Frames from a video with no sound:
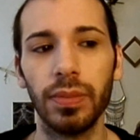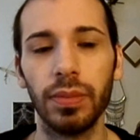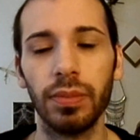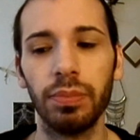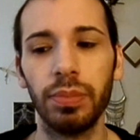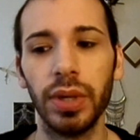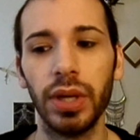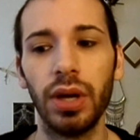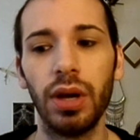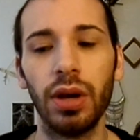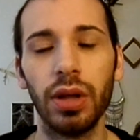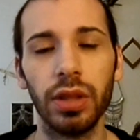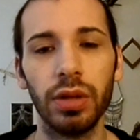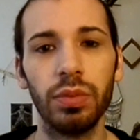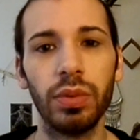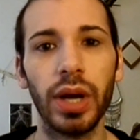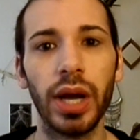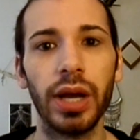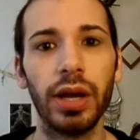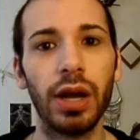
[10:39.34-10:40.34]
But all the
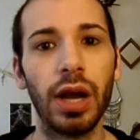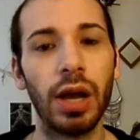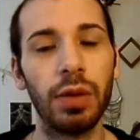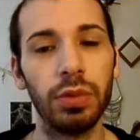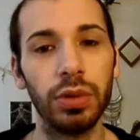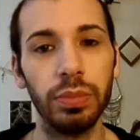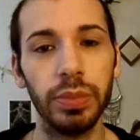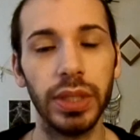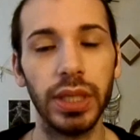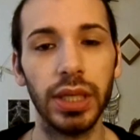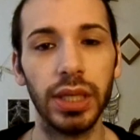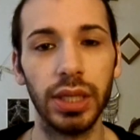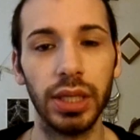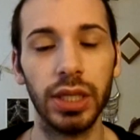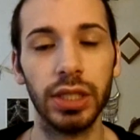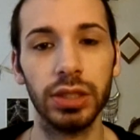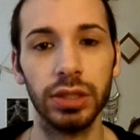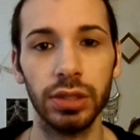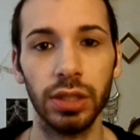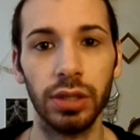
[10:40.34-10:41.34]
while I will be getting
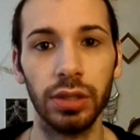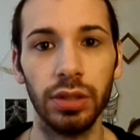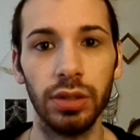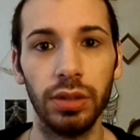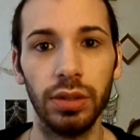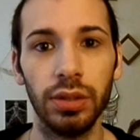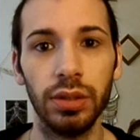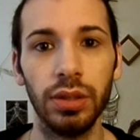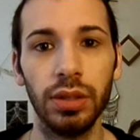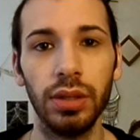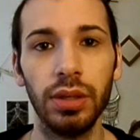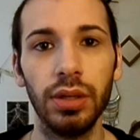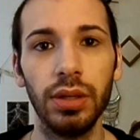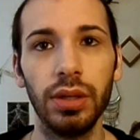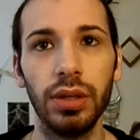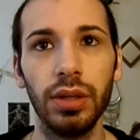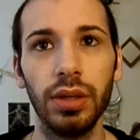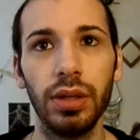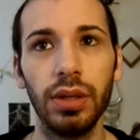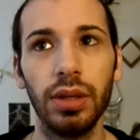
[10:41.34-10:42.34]
internal
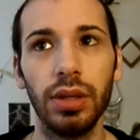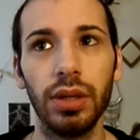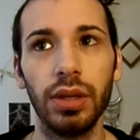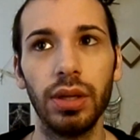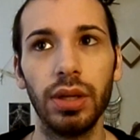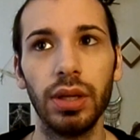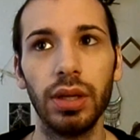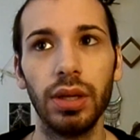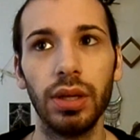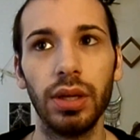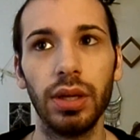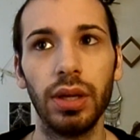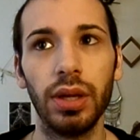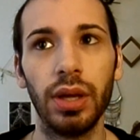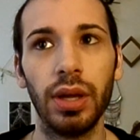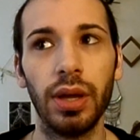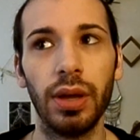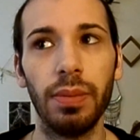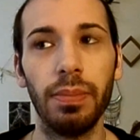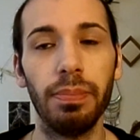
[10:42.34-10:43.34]

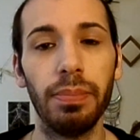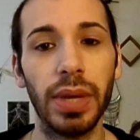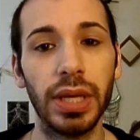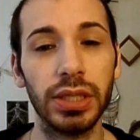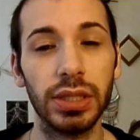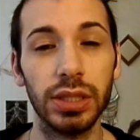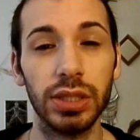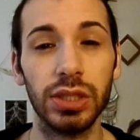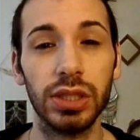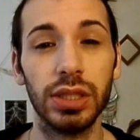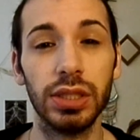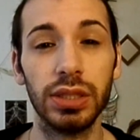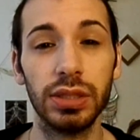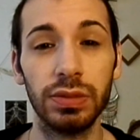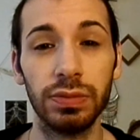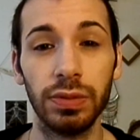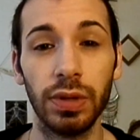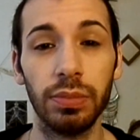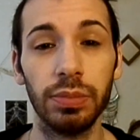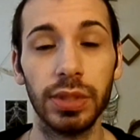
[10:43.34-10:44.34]
messages
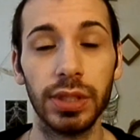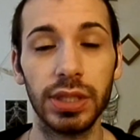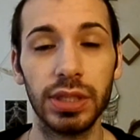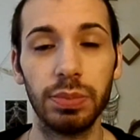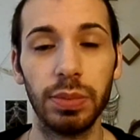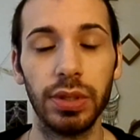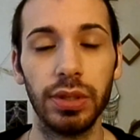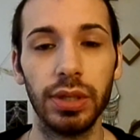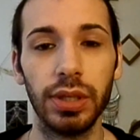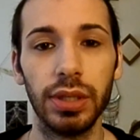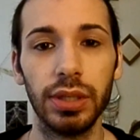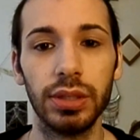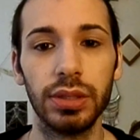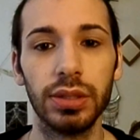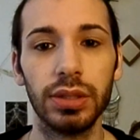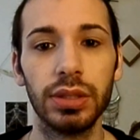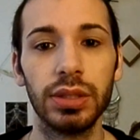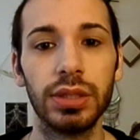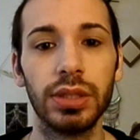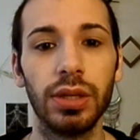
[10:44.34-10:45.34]
from the spirit.
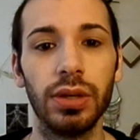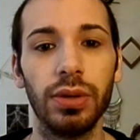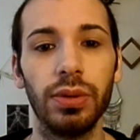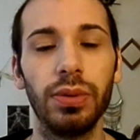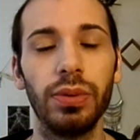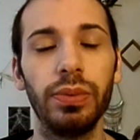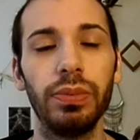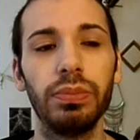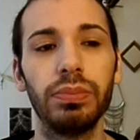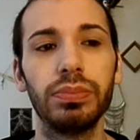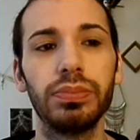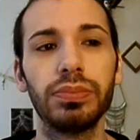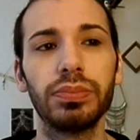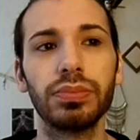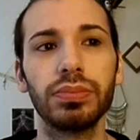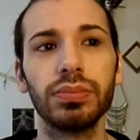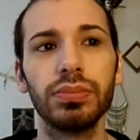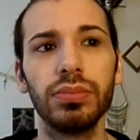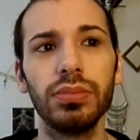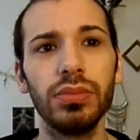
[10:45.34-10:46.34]
So
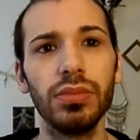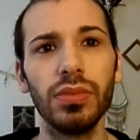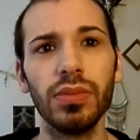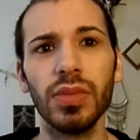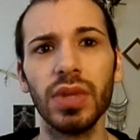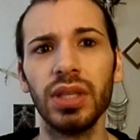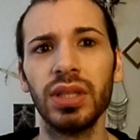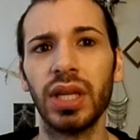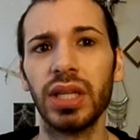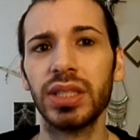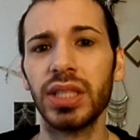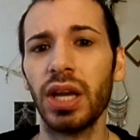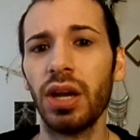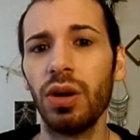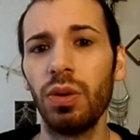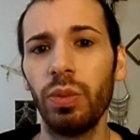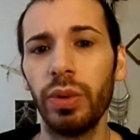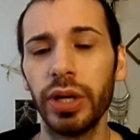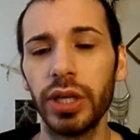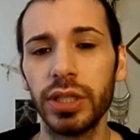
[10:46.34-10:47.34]
that's how
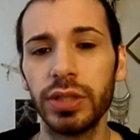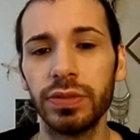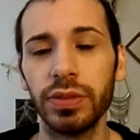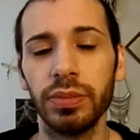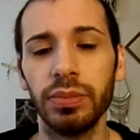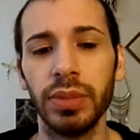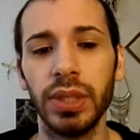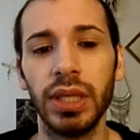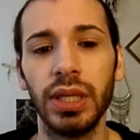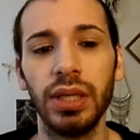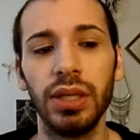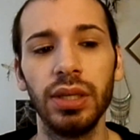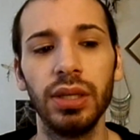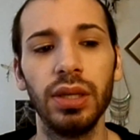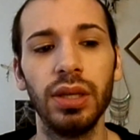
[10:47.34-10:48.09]
it works for me.